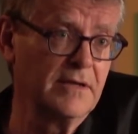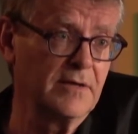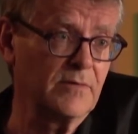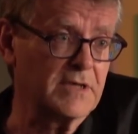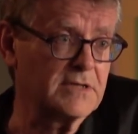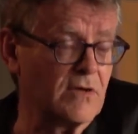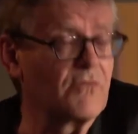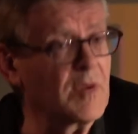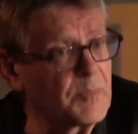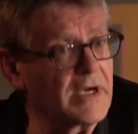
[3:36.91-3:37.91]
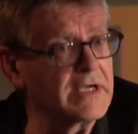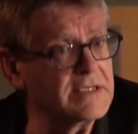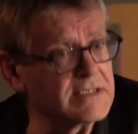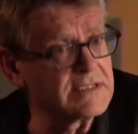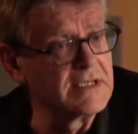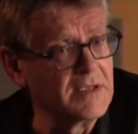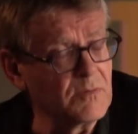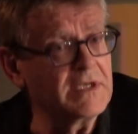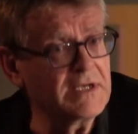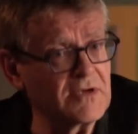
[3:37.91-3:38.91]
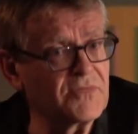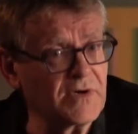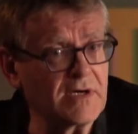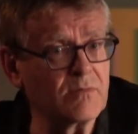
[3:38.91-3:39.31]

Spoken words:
Right? So the place, we identify